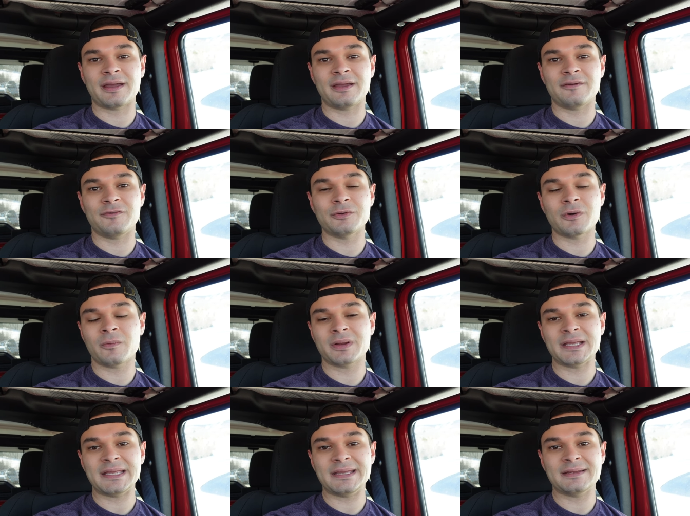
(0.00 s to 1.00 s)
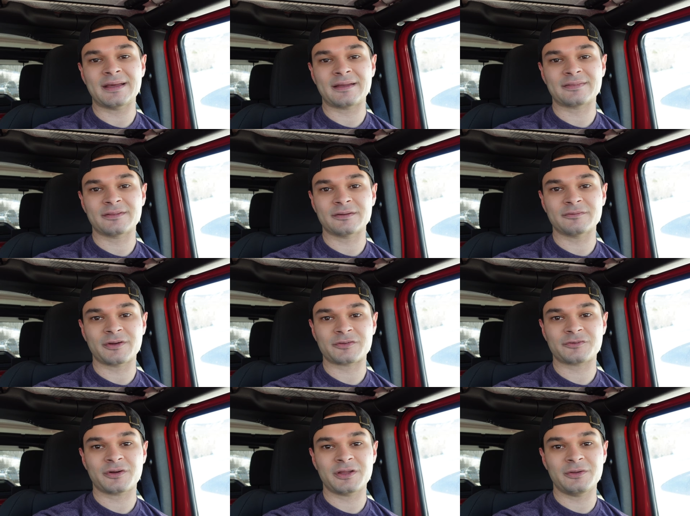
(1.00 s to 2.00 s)
if you don't want to eat at the
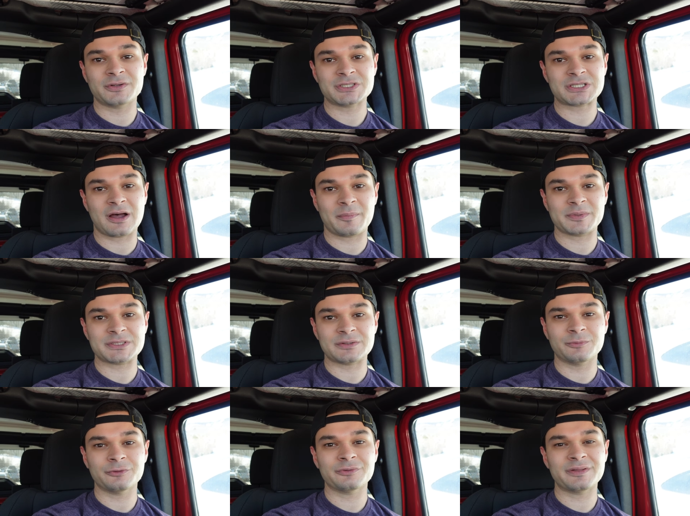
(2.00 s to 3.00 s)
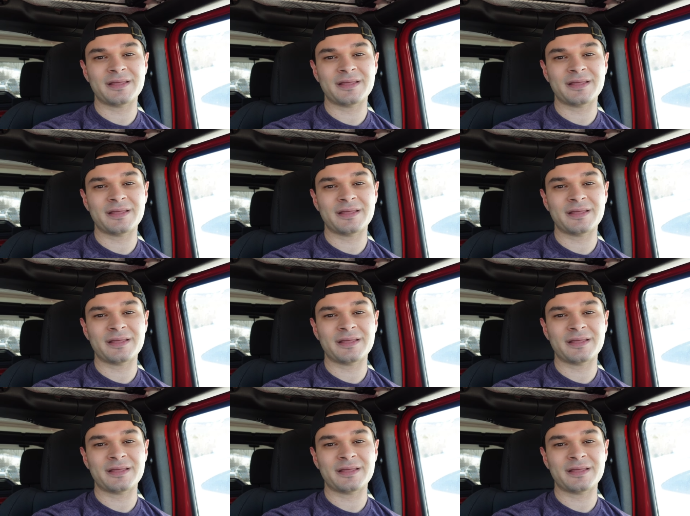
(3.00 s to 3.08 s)
restaurant, you can just hop into the brewery.